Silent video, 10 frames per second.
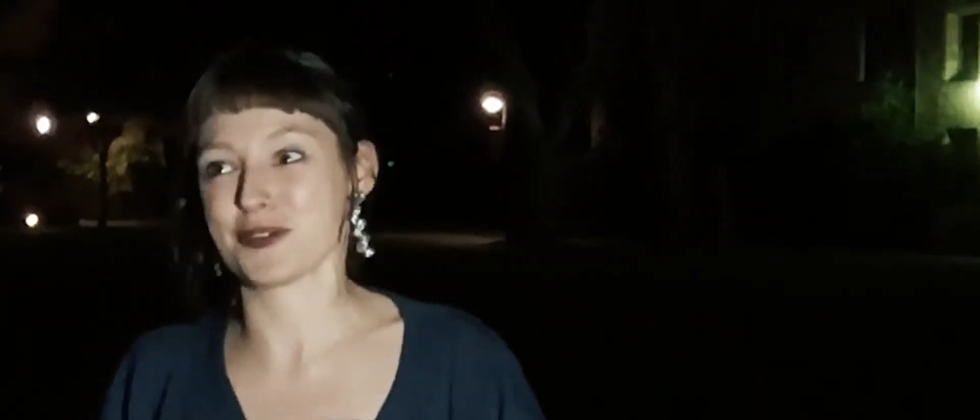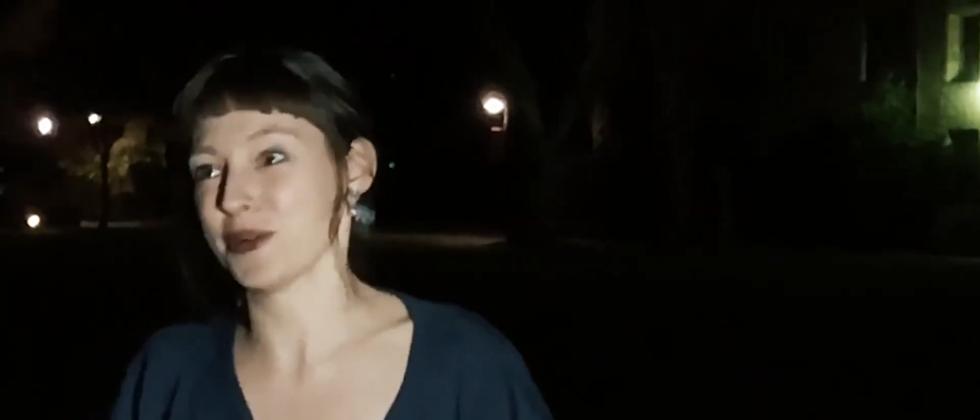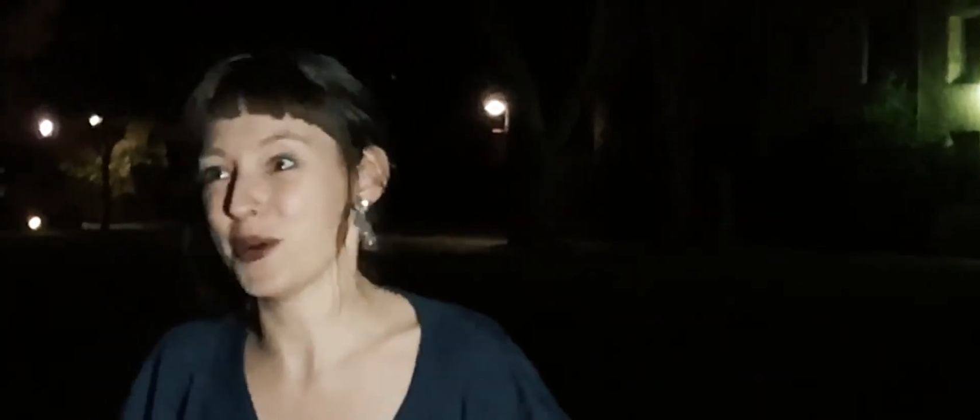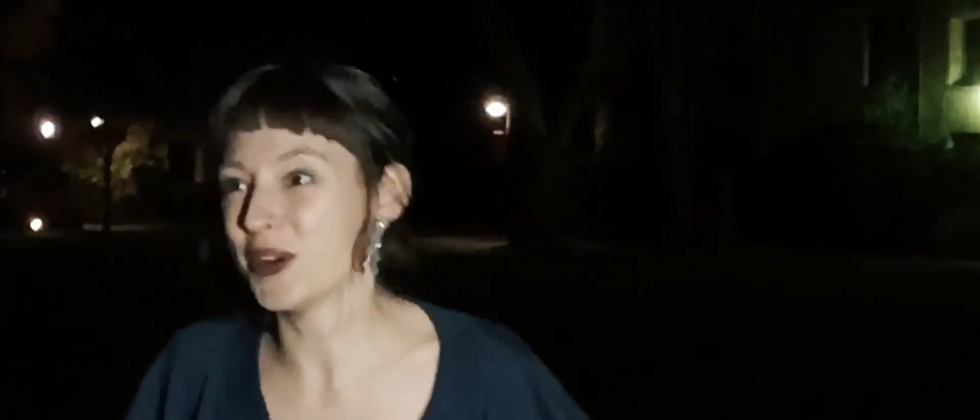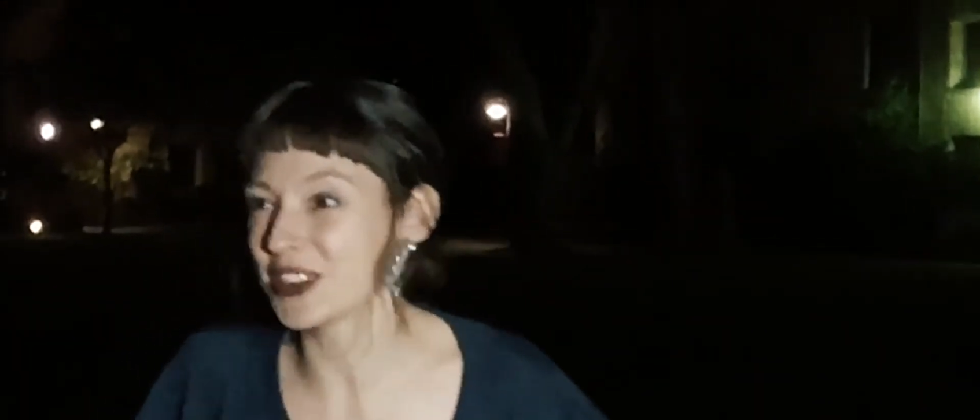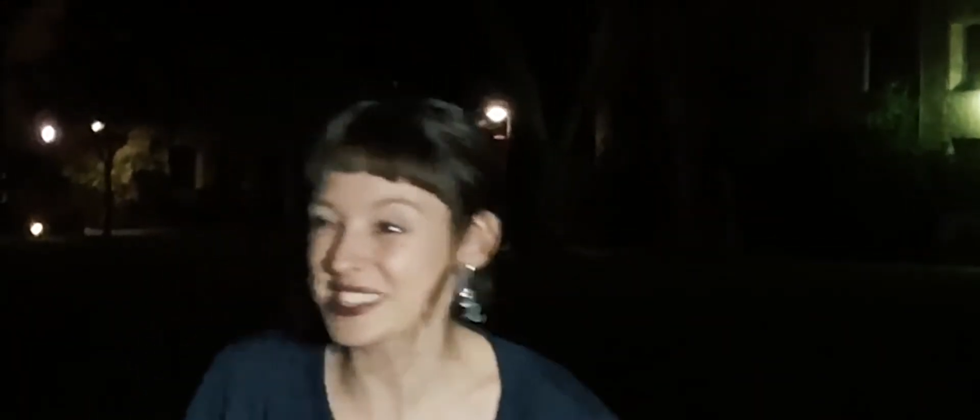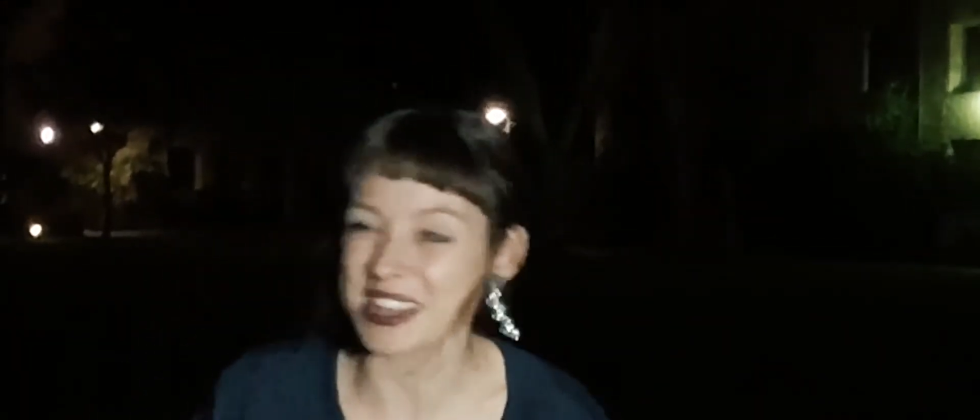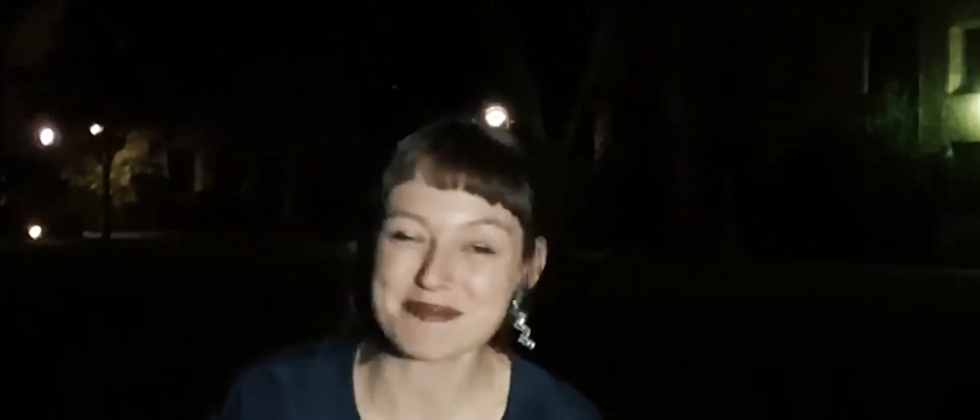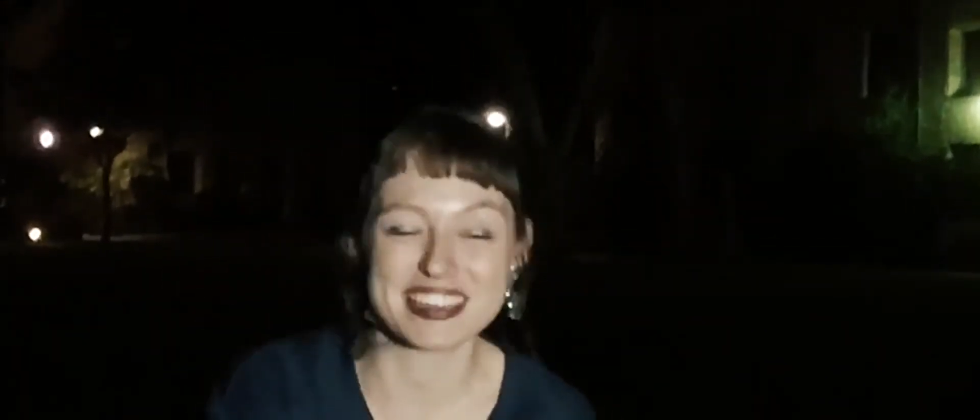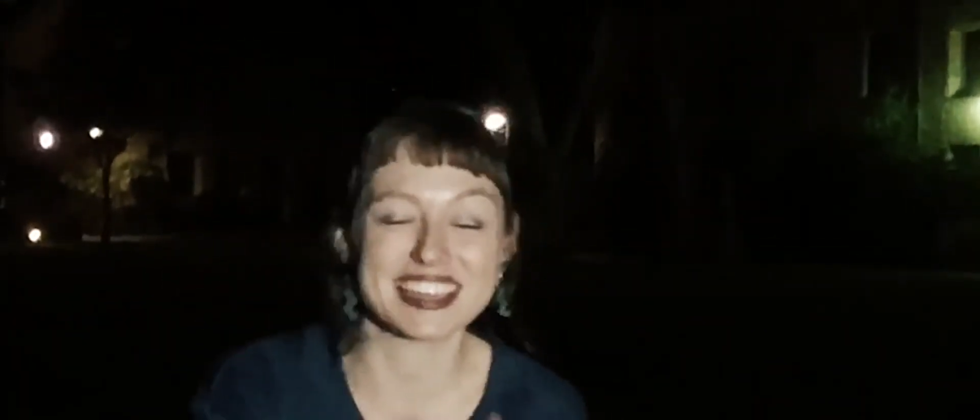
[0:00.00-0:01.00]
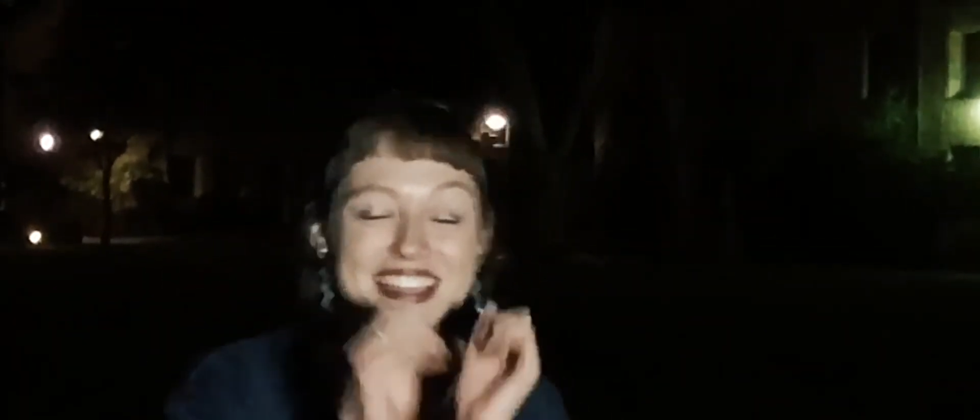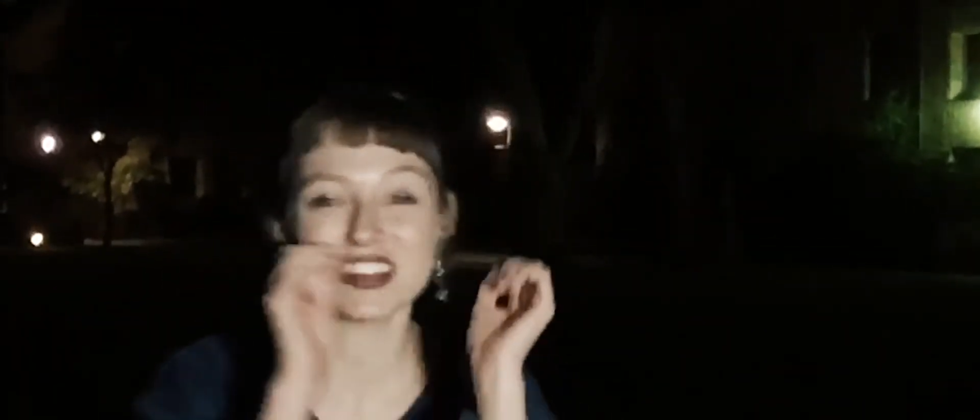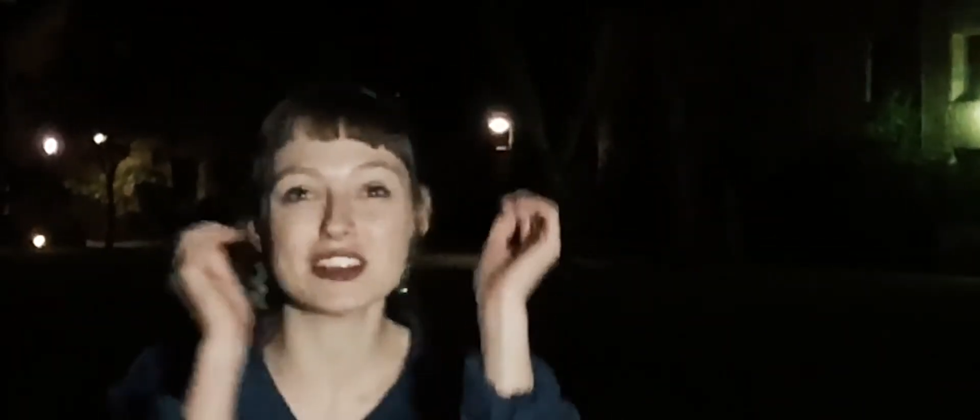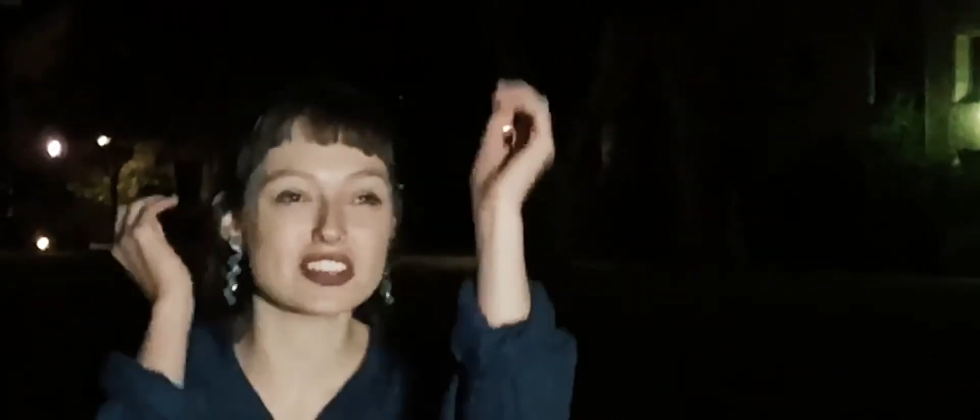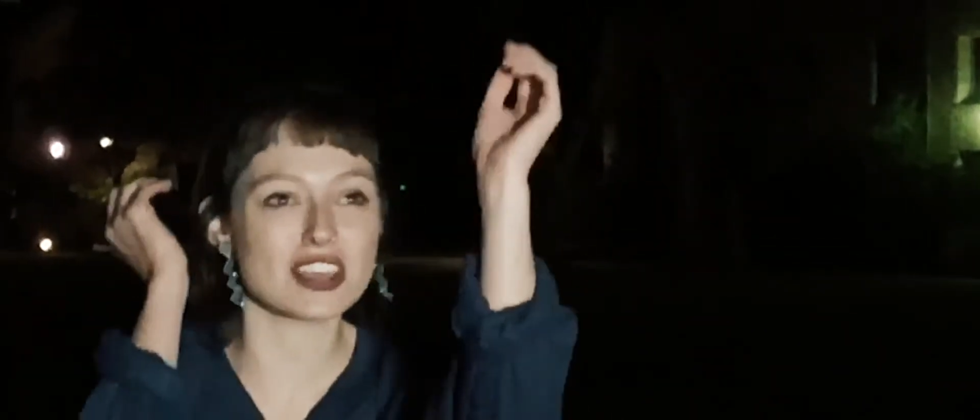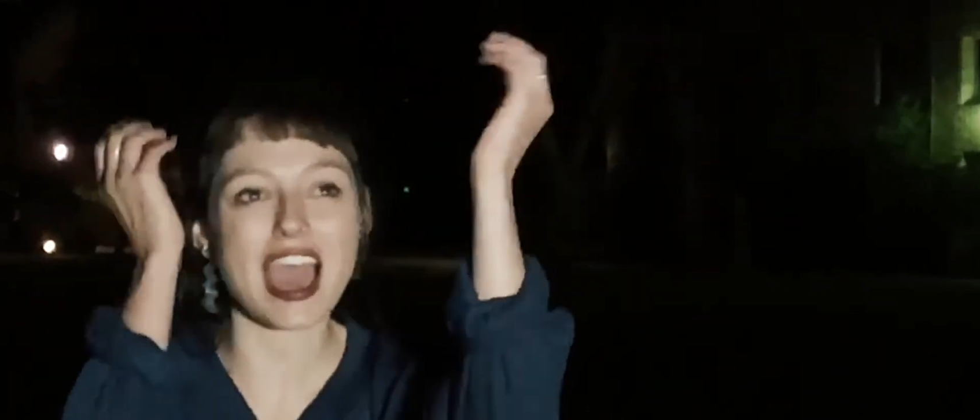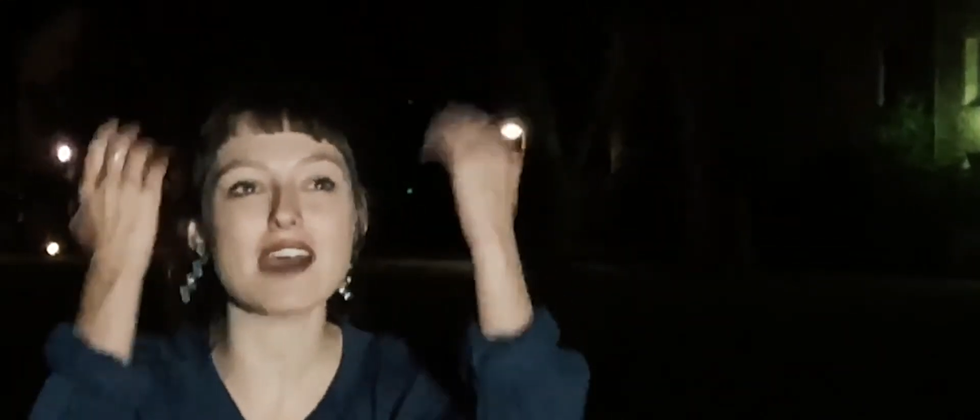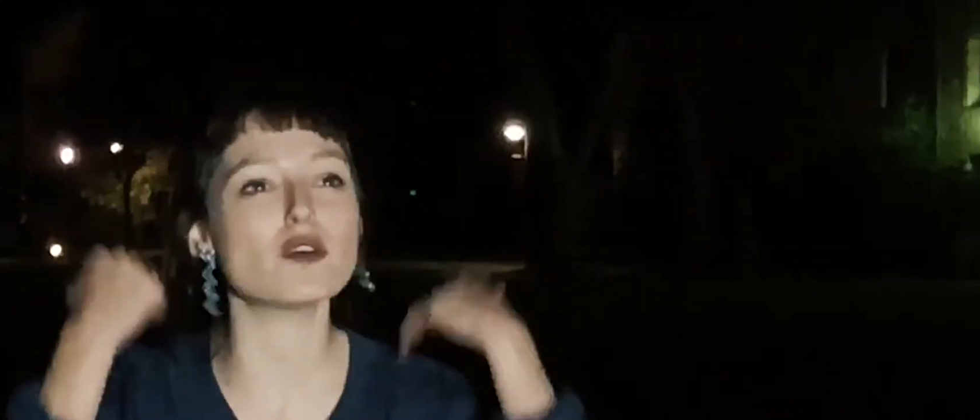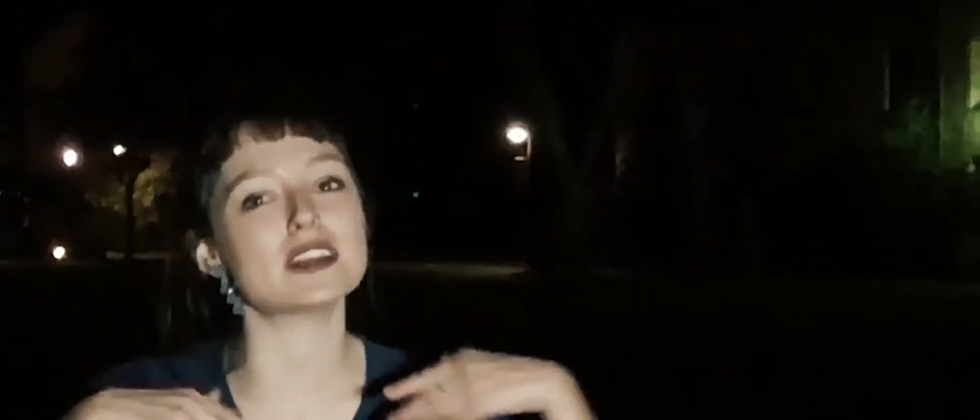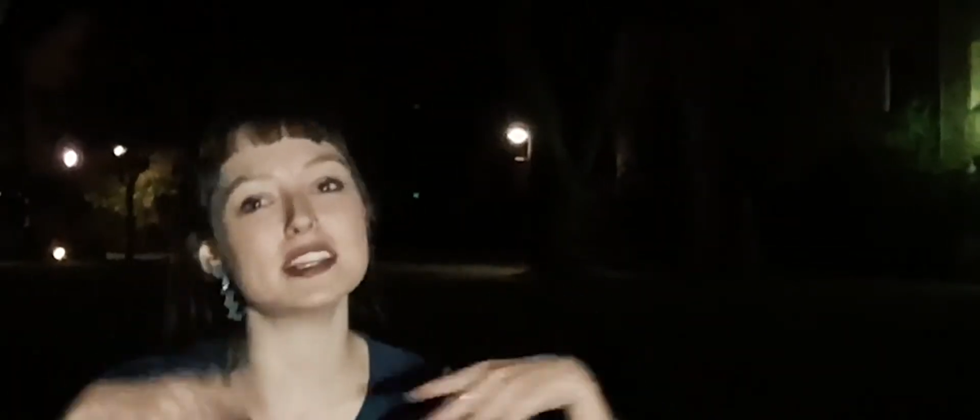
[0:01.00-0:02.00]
fraud or something, so you have all